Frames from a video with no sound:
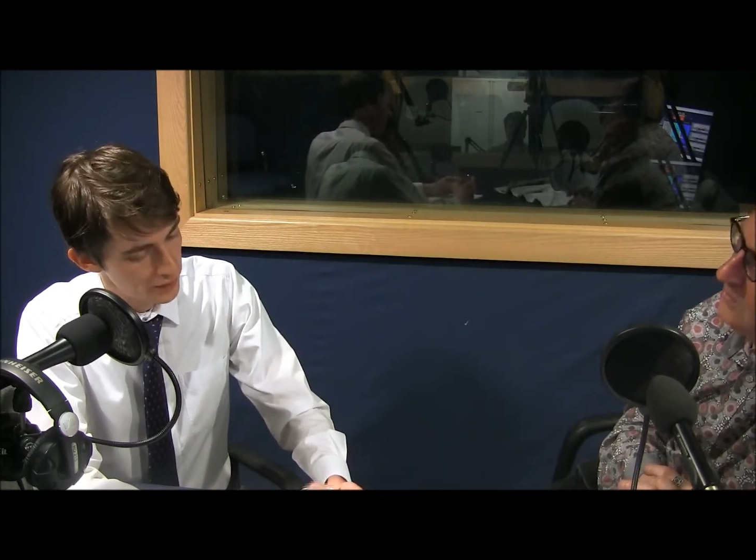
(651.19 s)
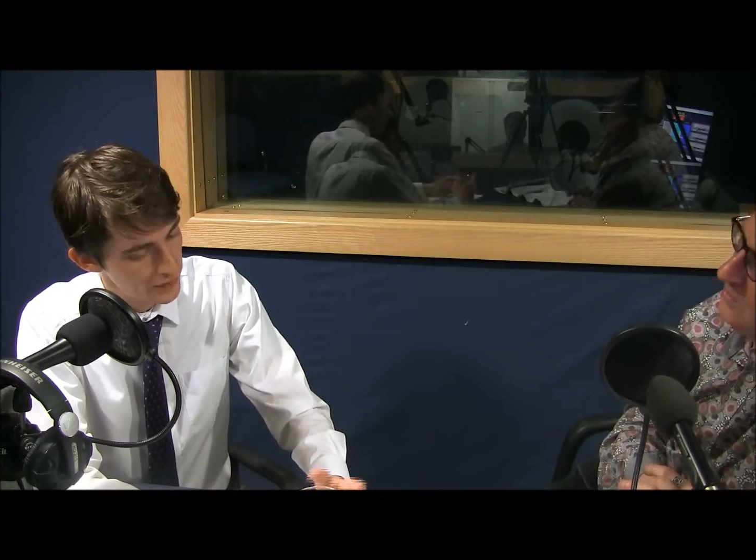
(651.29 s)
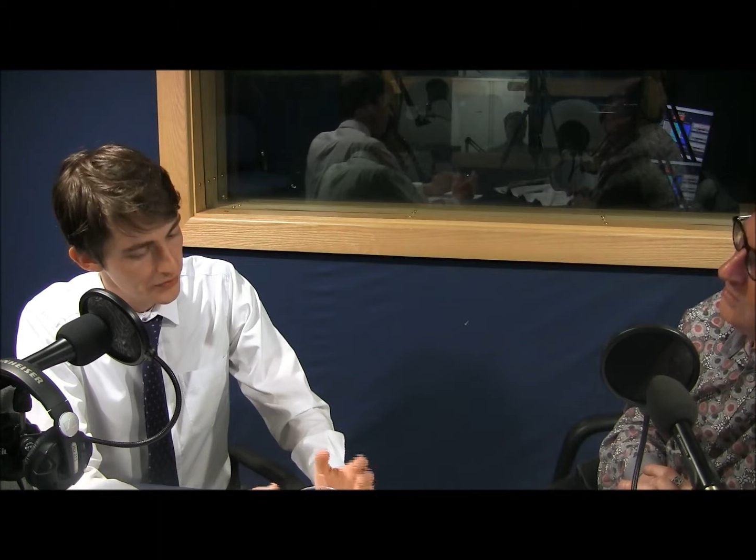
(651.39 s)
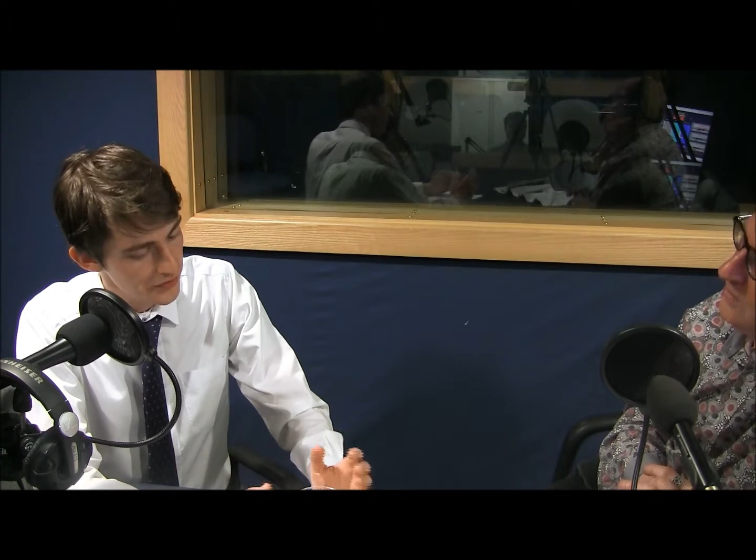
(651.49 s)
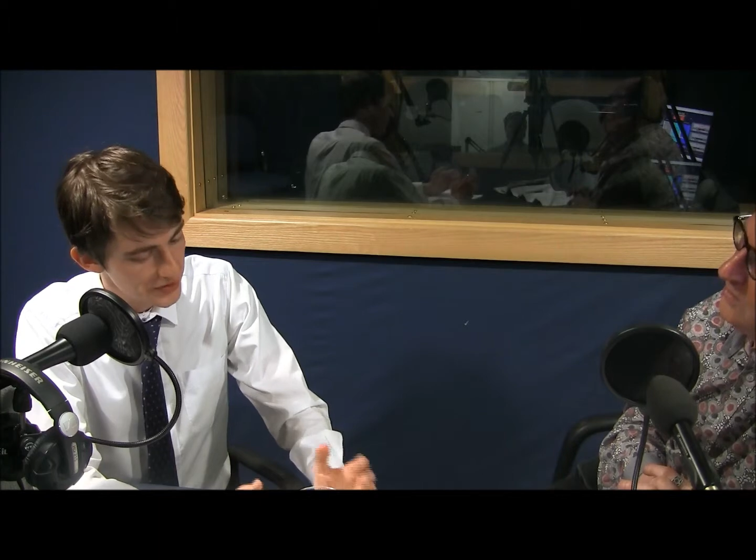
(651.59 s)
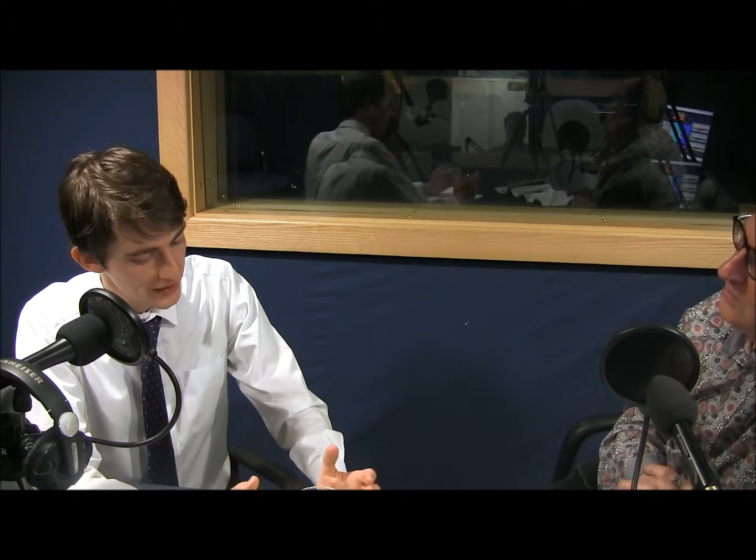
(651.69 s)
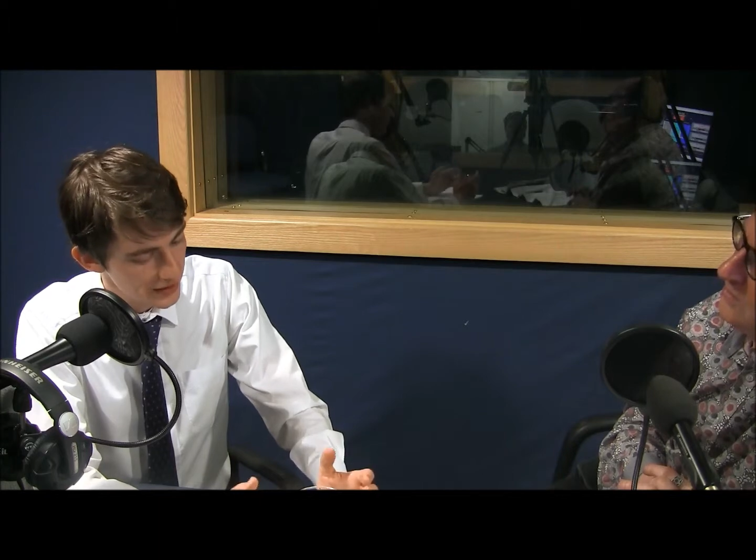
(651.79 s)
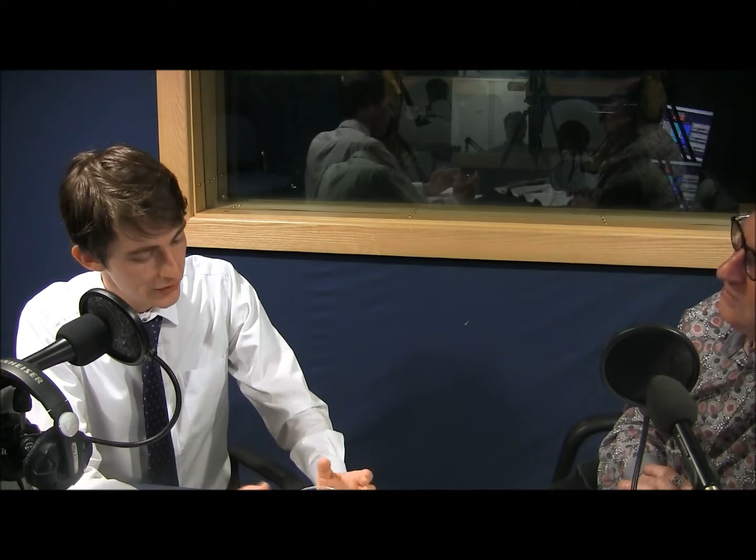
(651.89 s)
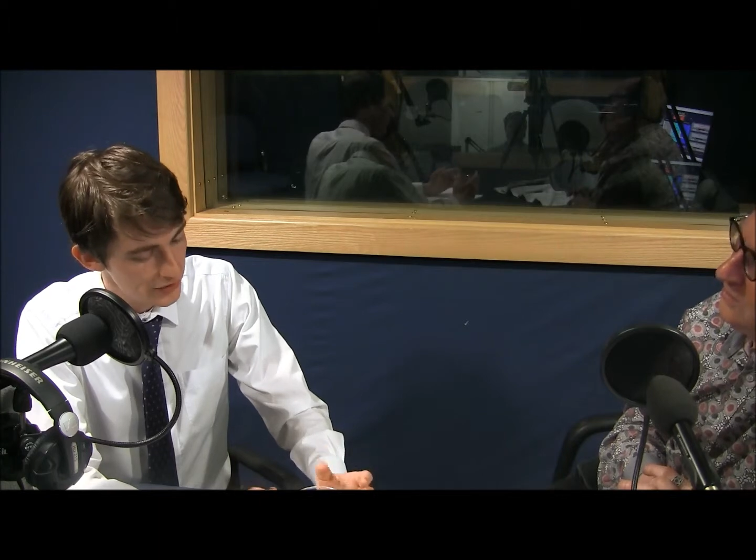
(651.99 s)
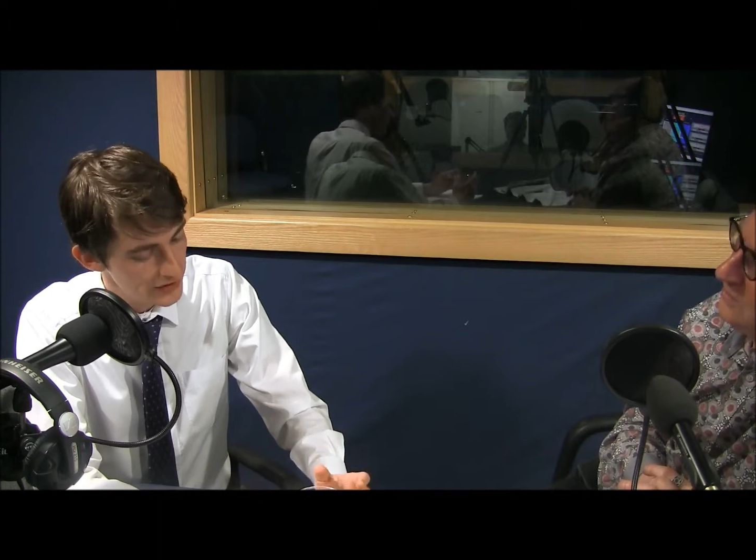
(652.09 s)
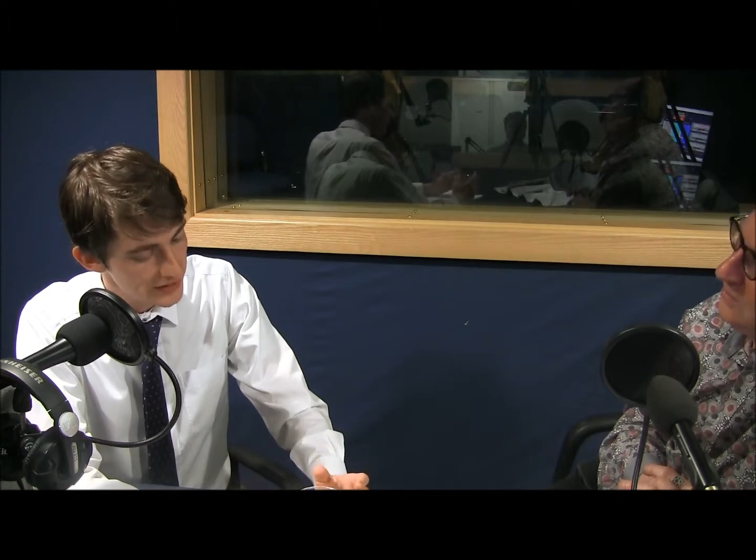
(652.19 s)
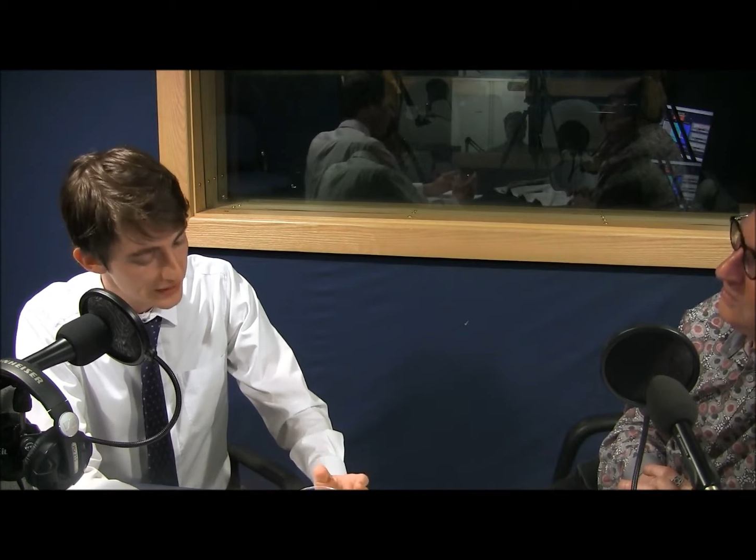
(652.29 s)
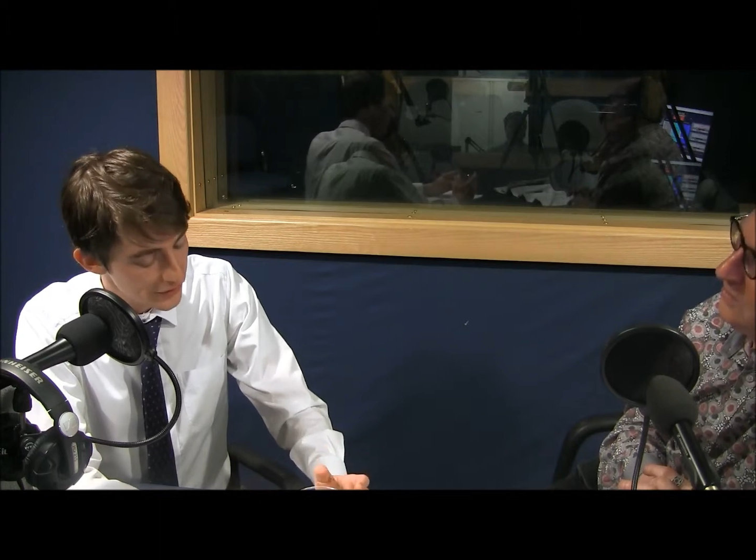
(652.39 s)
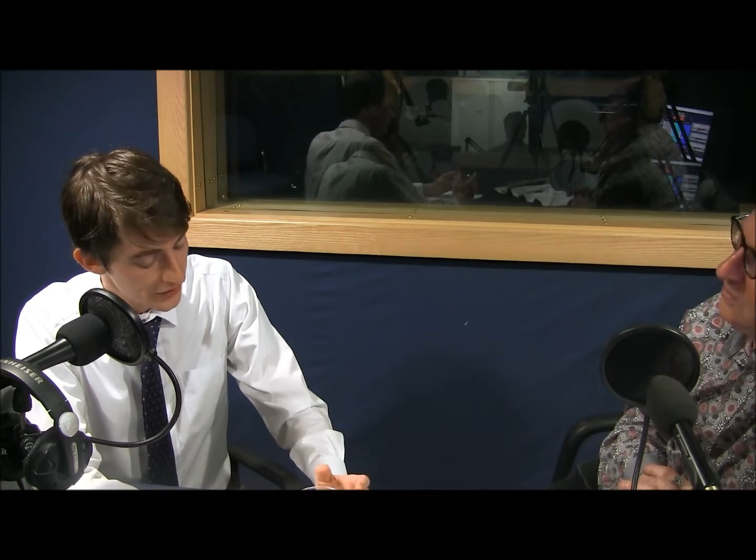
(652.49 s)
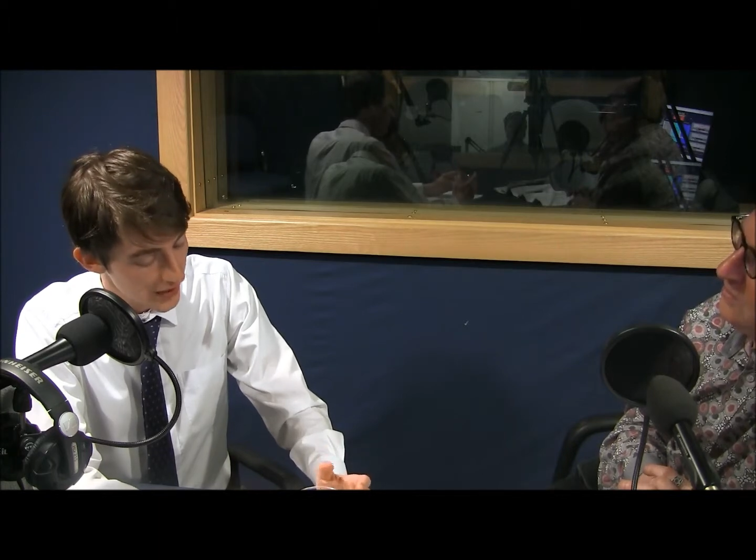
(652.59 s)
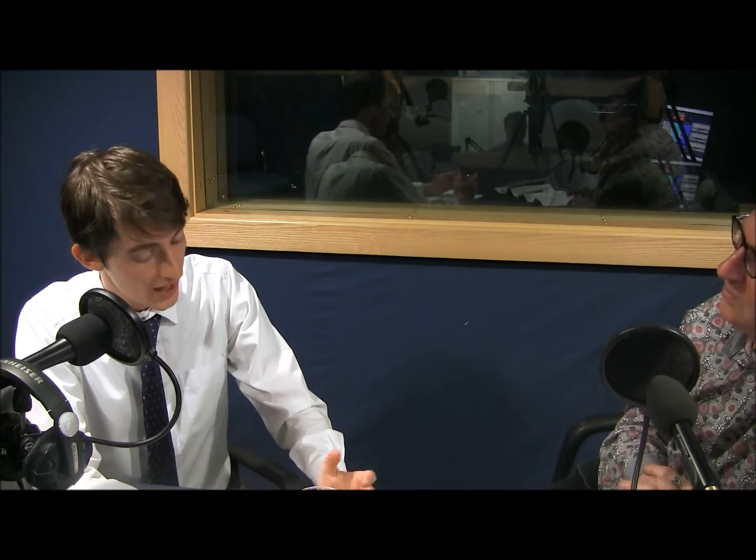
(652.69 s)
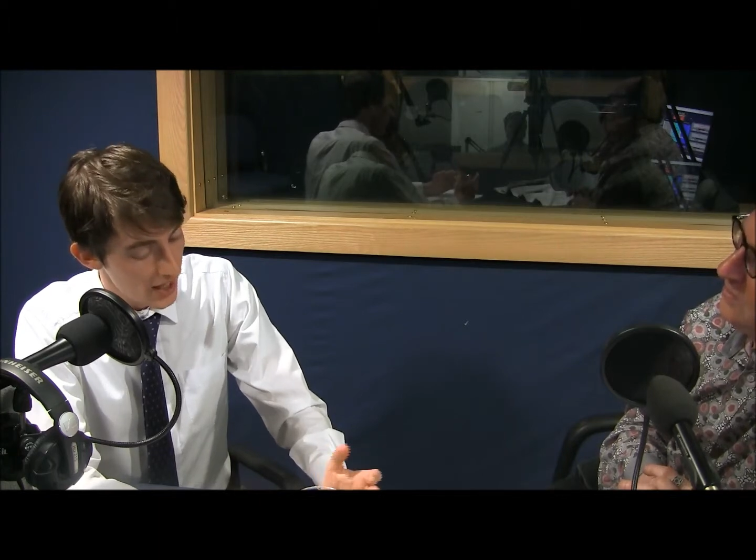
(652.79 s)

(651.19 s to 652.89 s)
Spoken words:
But the city council, it is